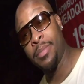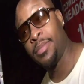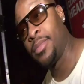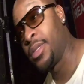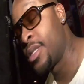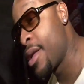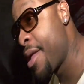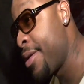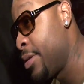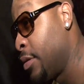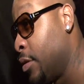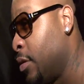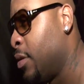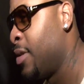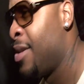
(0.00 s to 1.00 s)

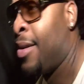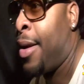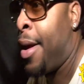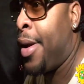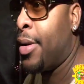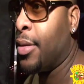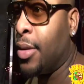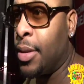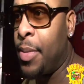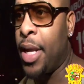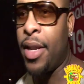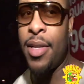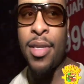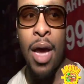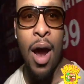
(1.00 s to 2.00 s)
I
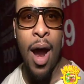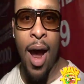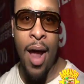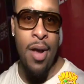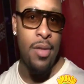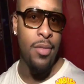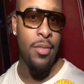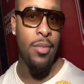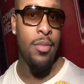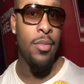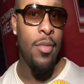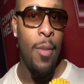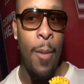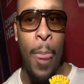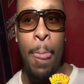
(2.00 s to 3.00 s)
mean, it's all right
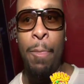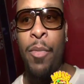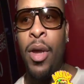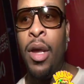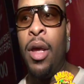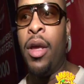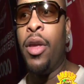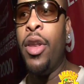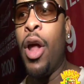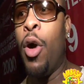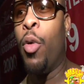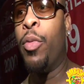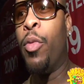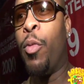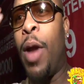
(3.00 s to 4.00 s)

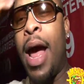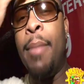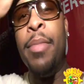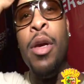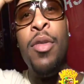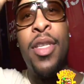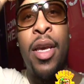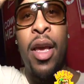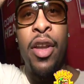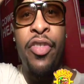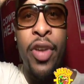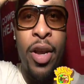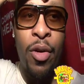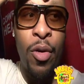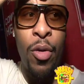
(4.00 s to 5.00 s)
know, rap music in
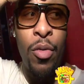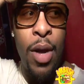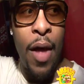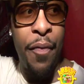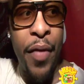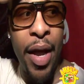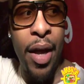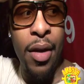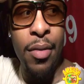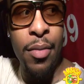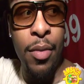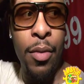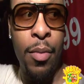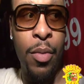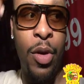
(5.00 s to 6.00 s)
general, I think
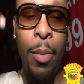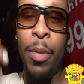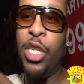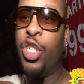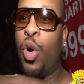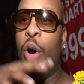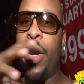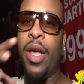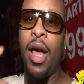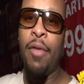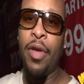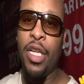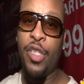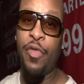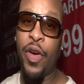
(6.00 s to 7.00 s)
the majority
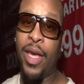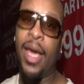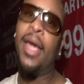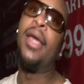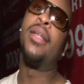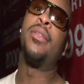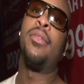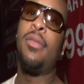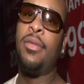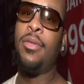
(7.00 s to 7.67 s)
of it is for kids.